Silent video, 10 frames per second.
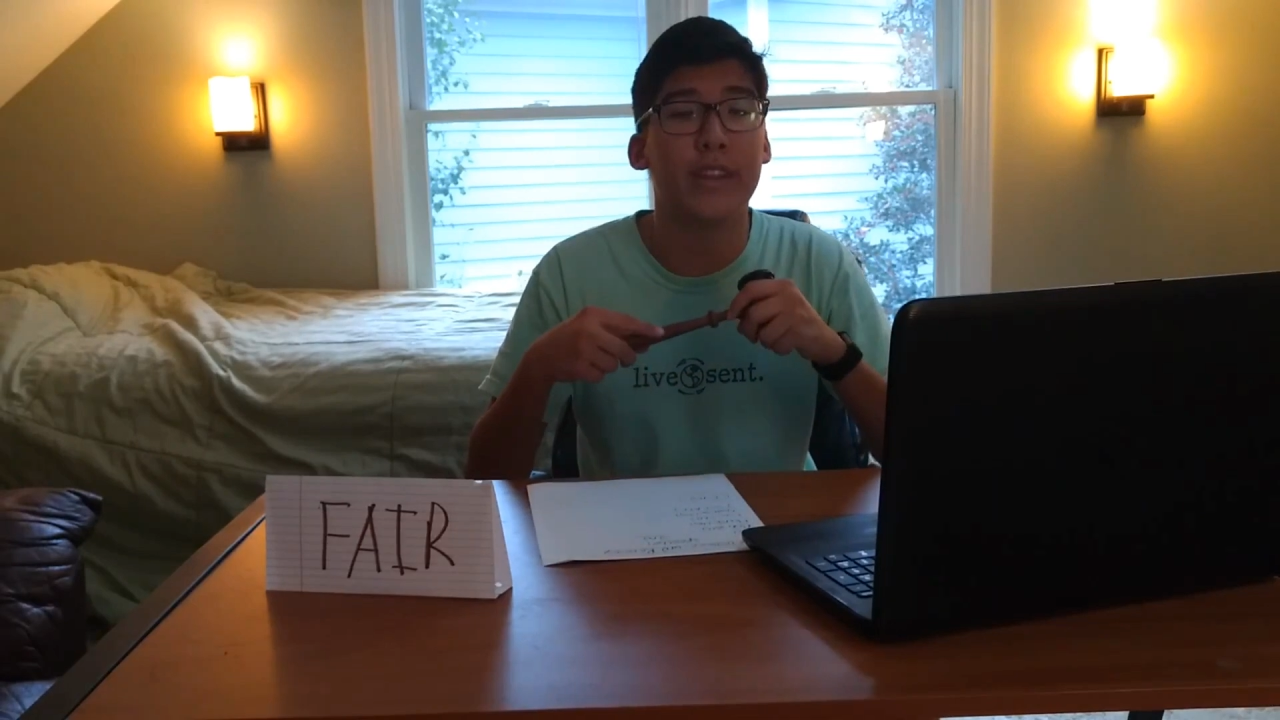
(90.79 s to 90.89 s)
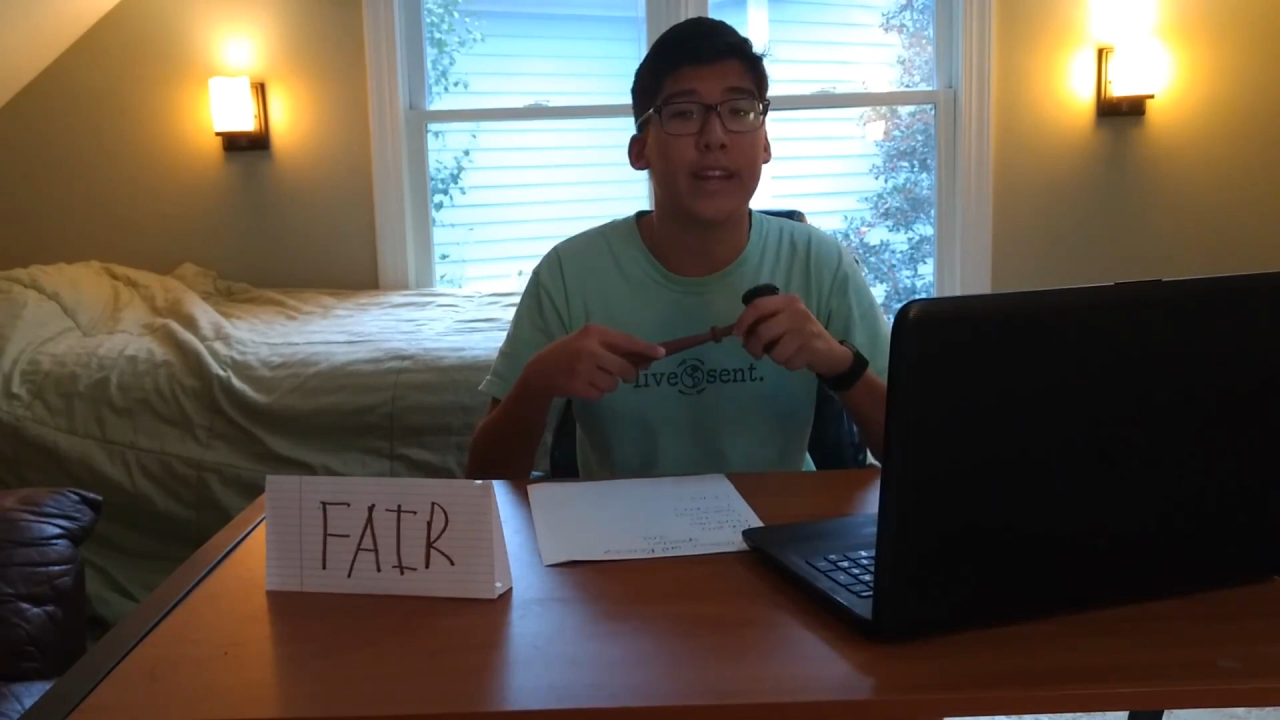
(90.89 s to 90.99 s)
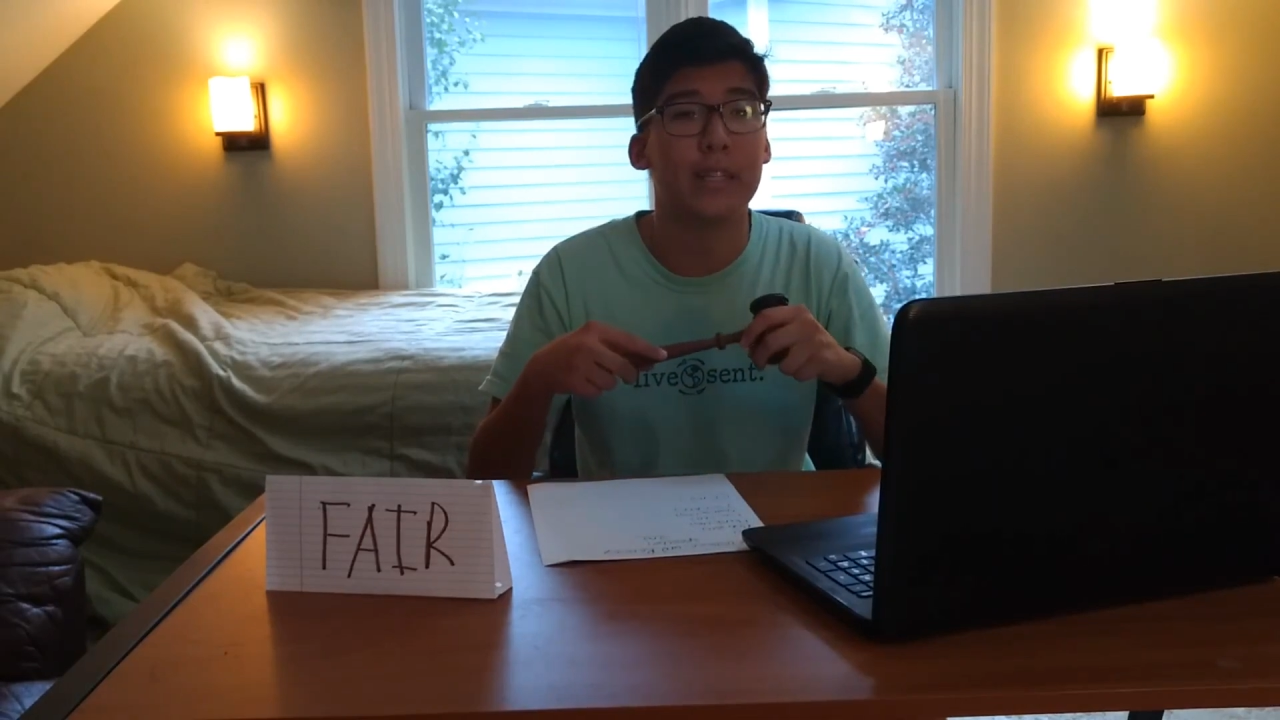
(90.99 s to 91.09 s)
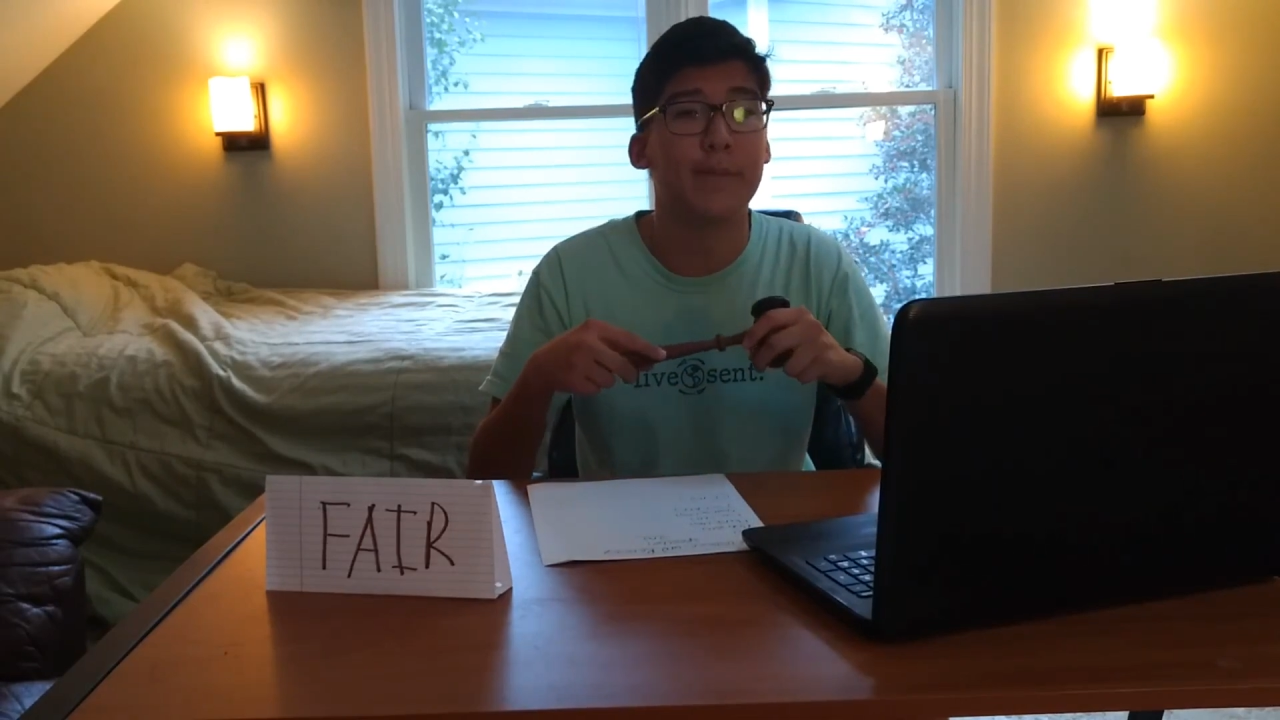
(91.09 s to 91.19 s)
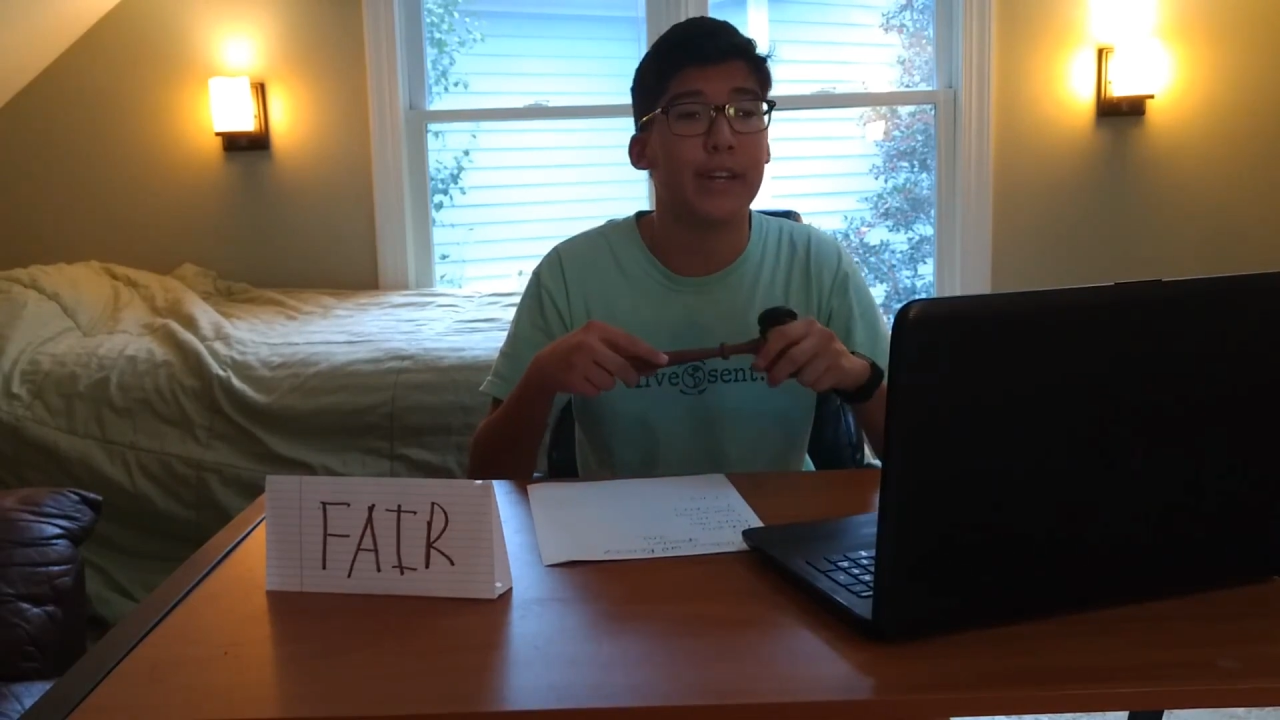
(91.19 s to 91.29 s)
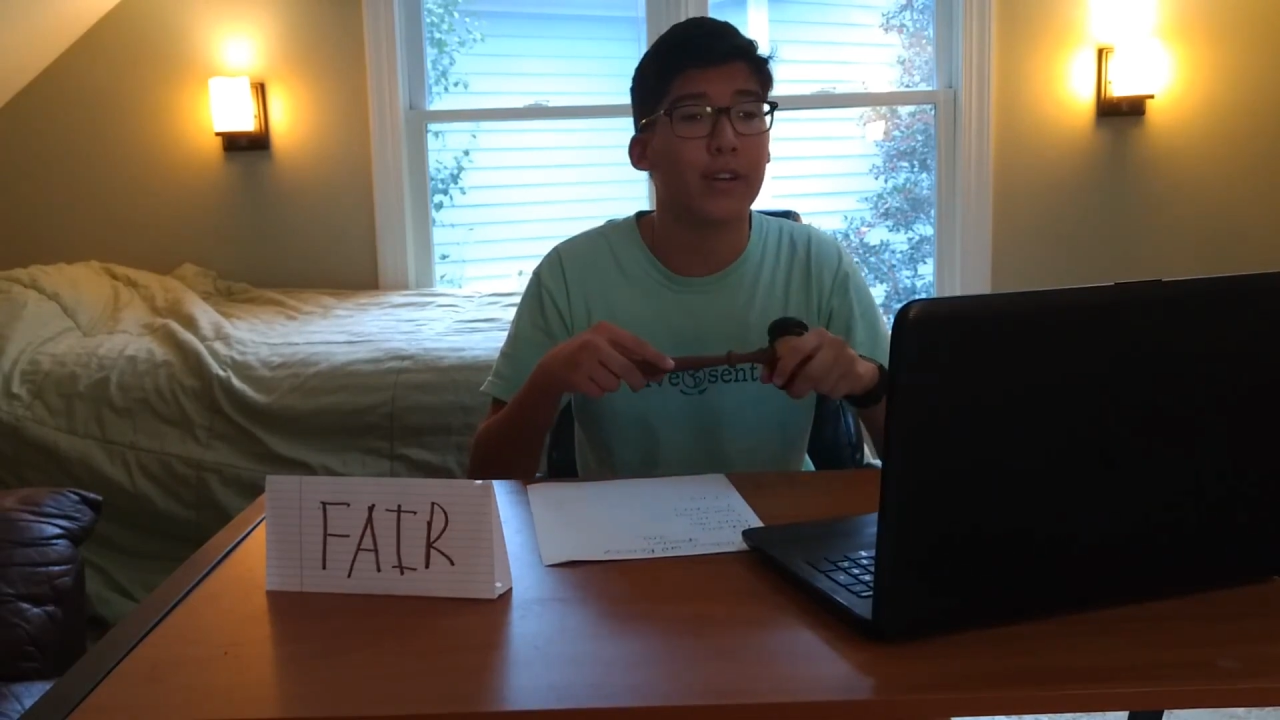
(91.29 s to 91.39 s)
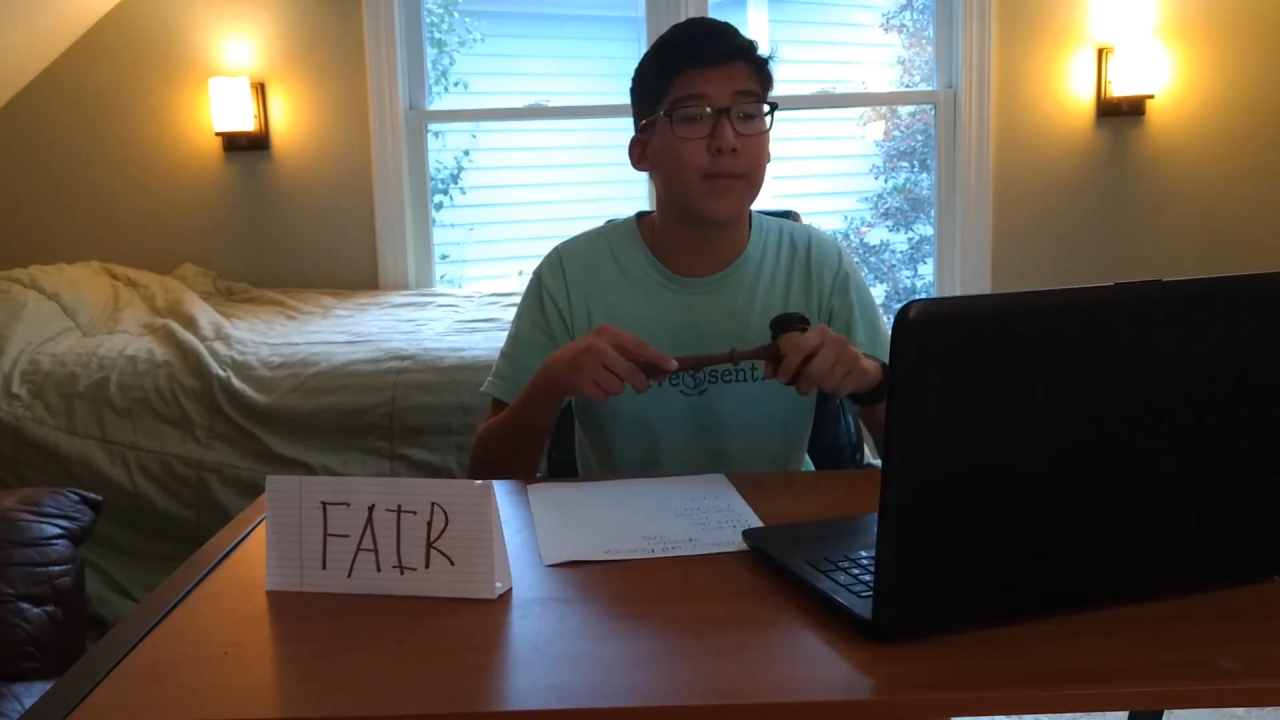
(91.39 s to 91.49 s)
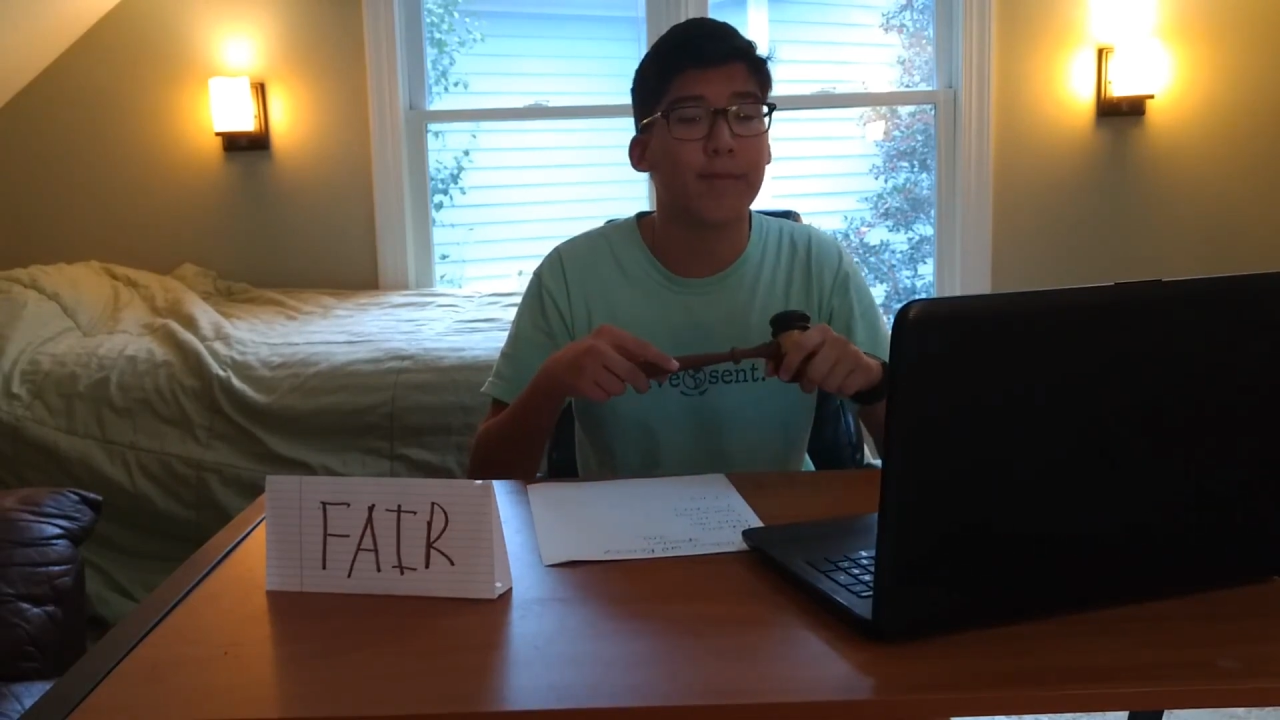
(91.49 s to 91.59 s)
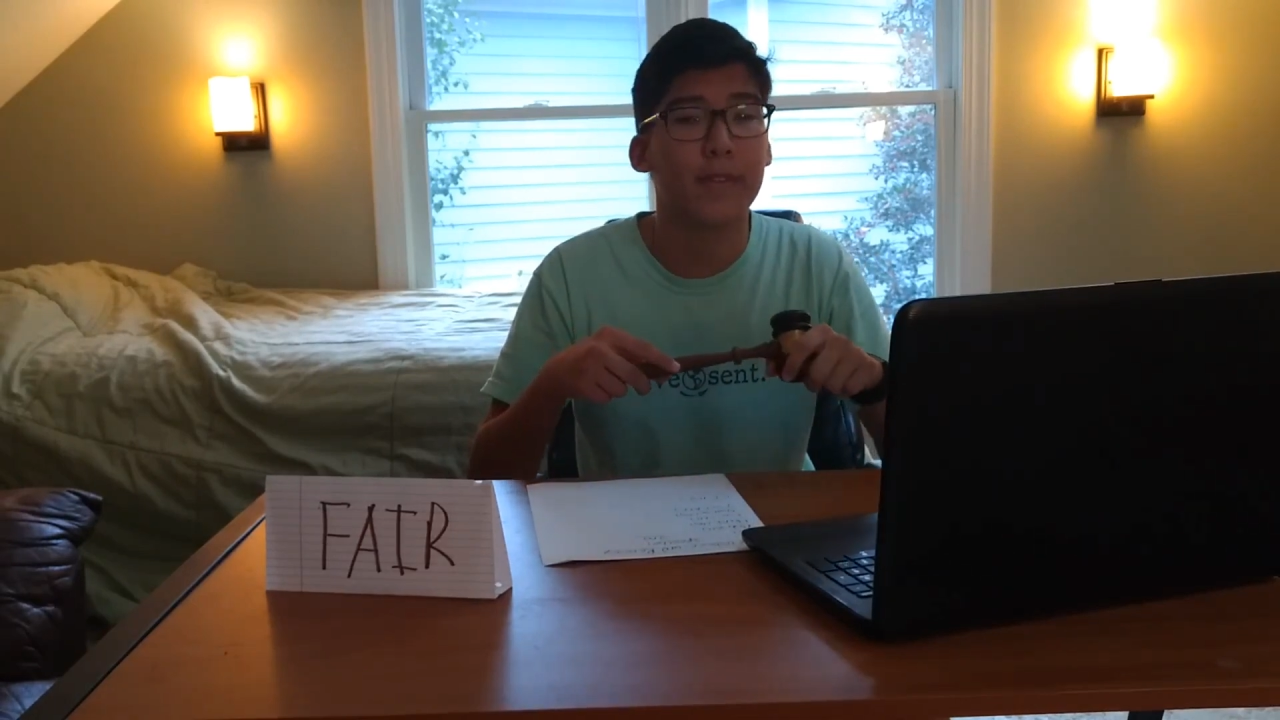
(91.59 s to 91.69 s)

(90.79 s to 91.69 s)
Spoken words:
the next speaker.